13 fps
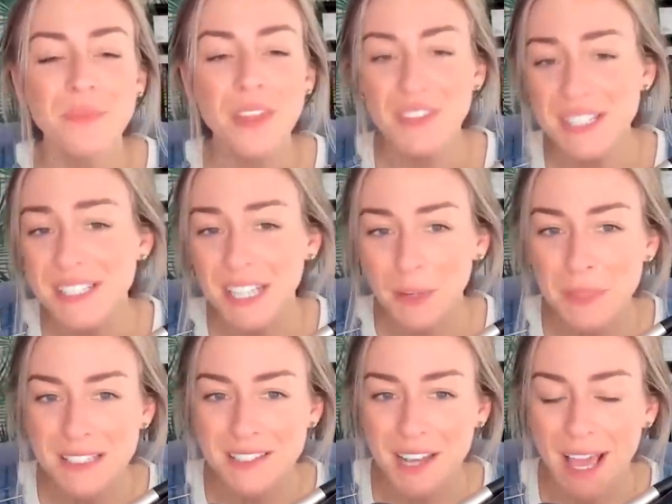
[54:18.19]
This
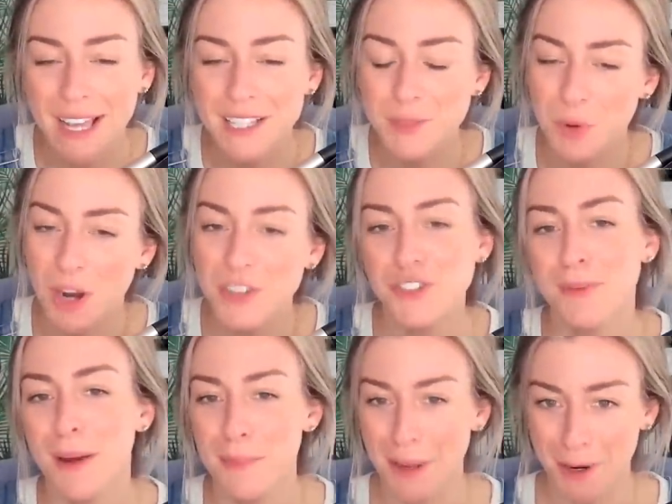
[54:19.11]
segment today is brought to you
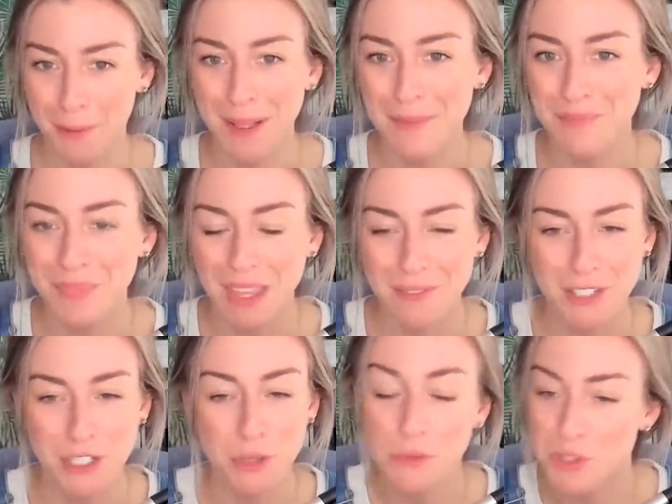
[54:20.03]
by Betterment,
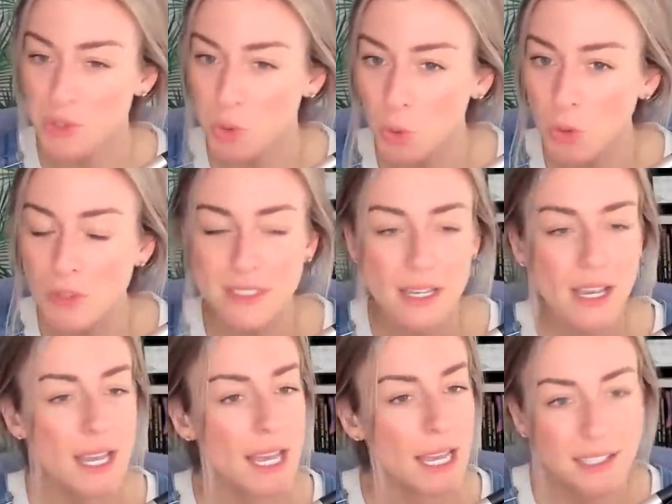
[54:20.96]
giving you the tools
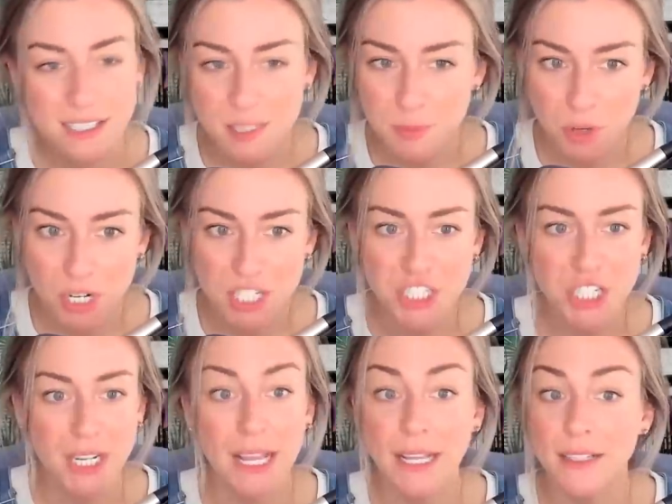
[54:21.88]

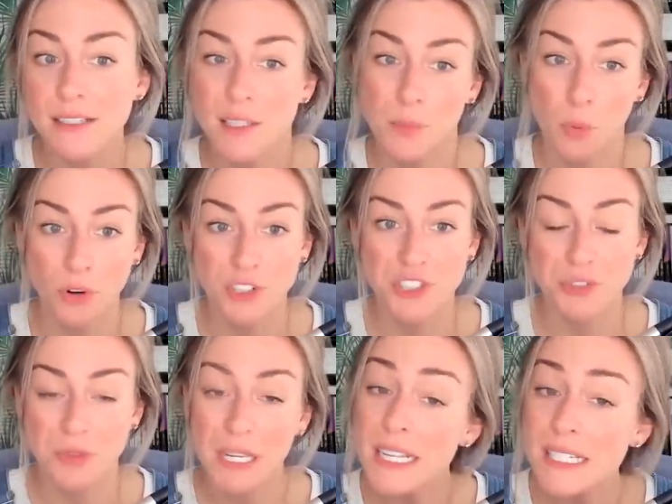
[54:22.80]
inspiration, and support
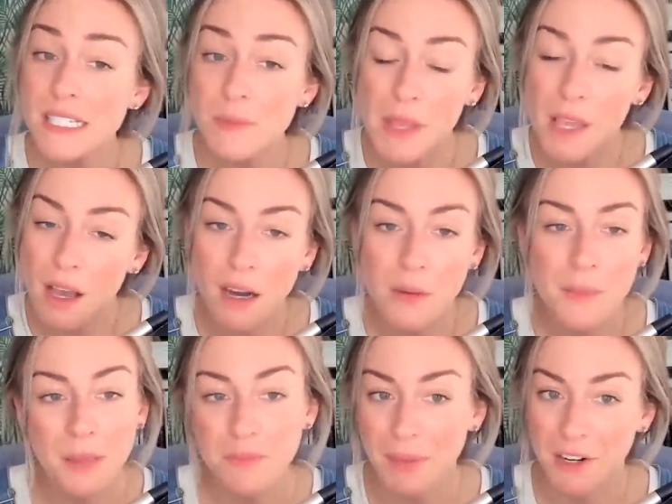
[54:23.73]
you need to become
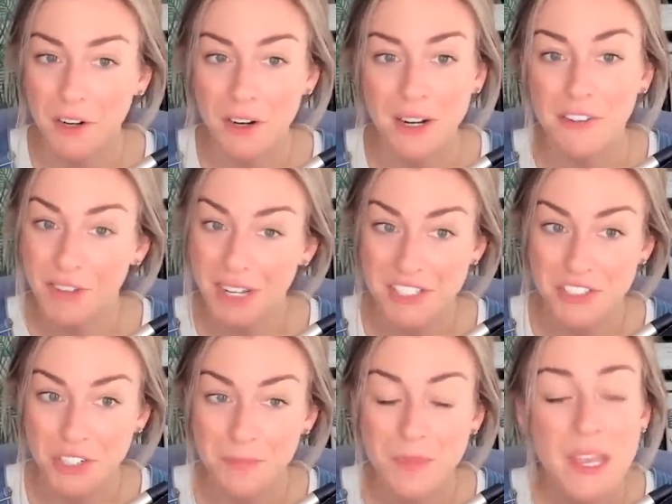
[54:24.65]
a better
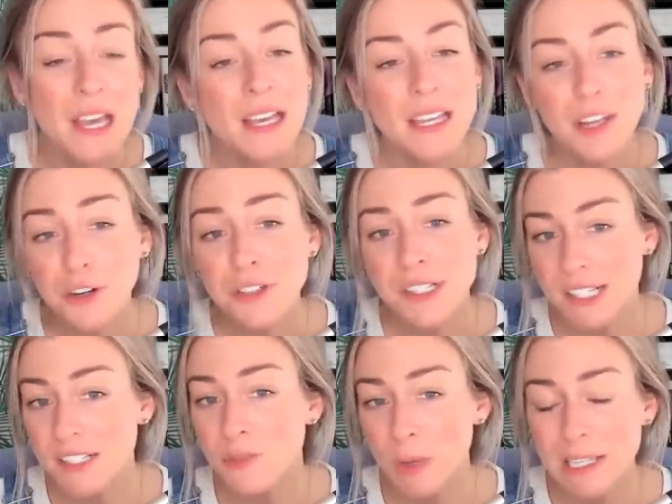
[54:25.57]
investor. Here's
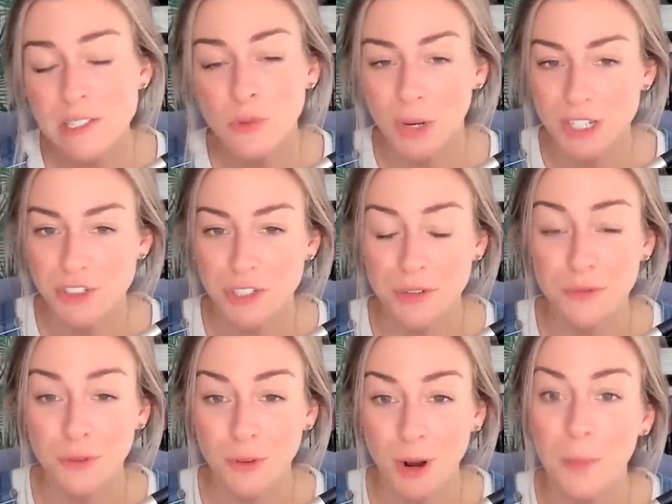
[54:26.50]
this week's question
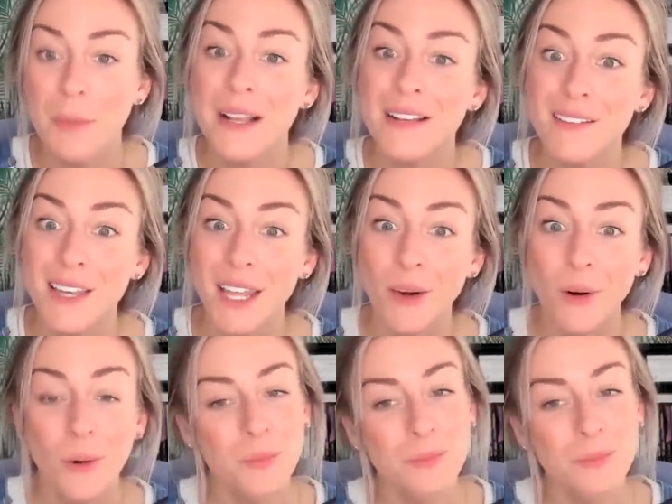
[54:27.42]
from Neil.